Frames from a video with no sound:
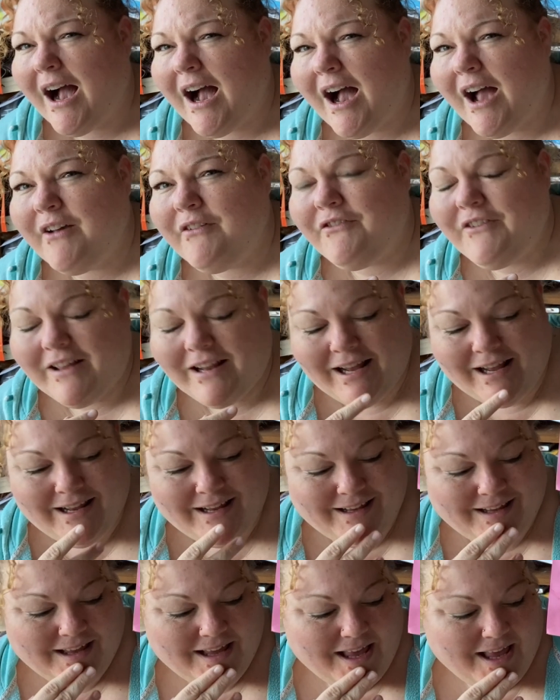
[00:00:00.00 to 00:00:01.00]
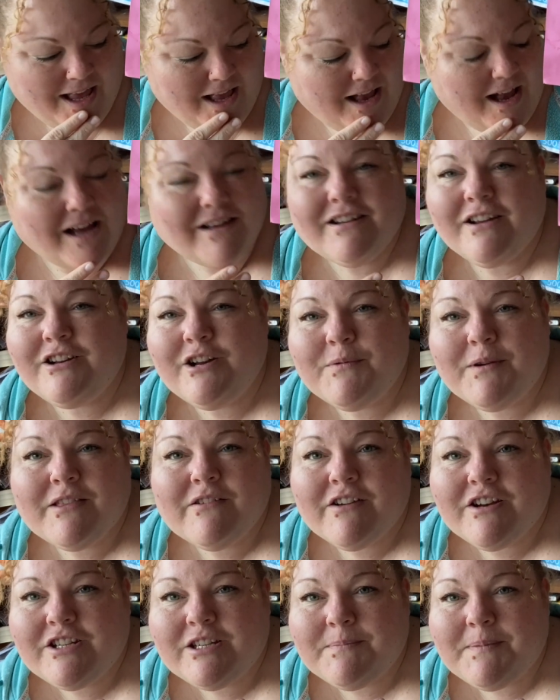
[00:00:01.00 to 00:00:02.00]
I don't know whether
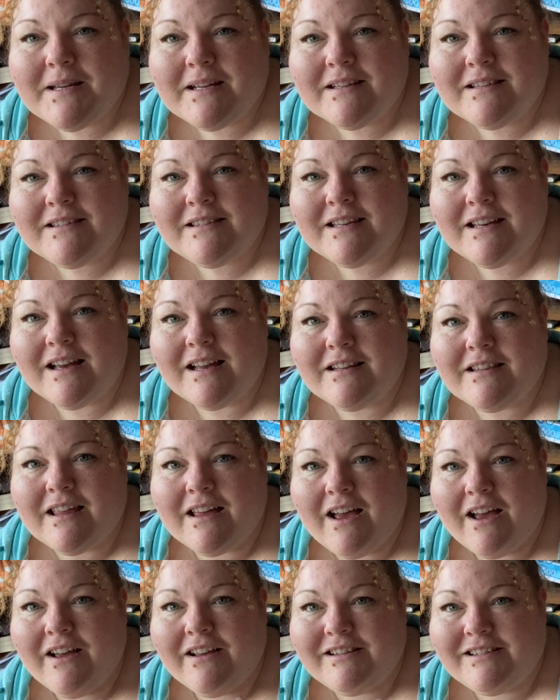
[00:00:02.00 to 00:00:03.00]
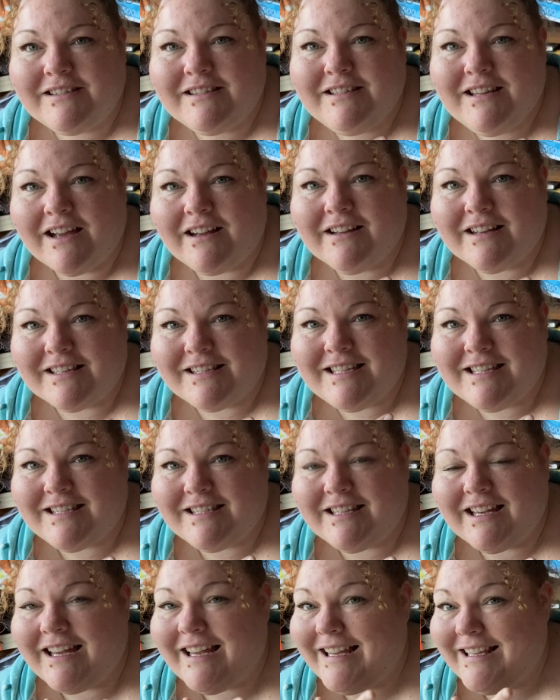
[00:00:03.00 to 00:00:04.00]
I should be concerned that her younger
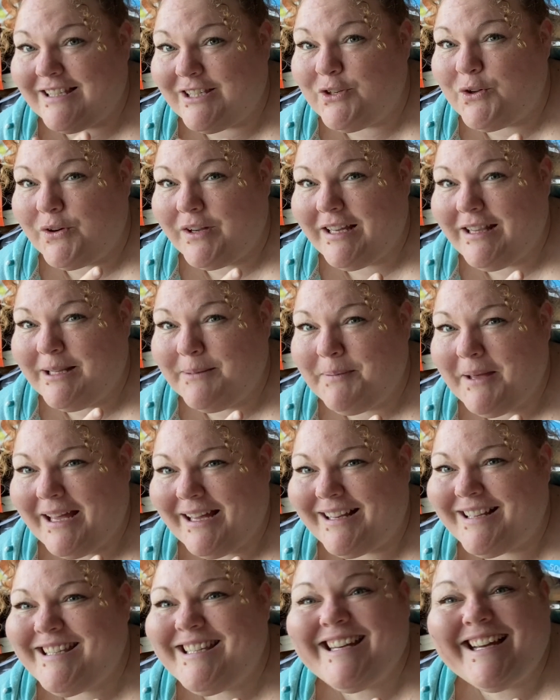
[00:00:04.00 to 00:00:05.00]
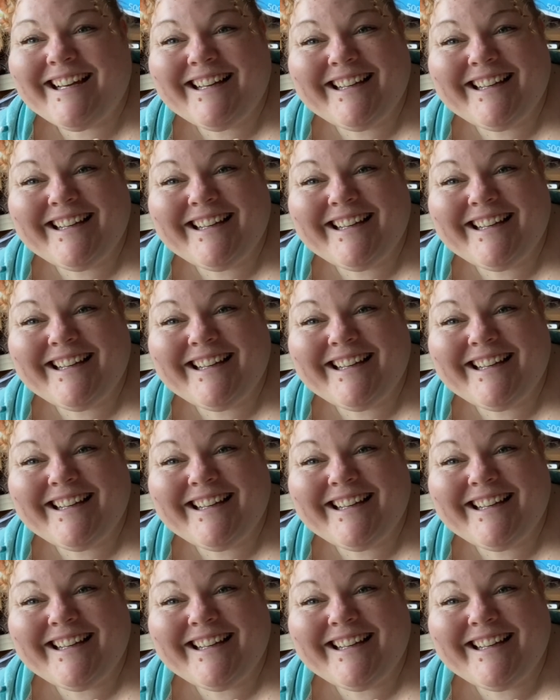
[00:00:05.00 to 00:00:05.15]
sister is not in the picture.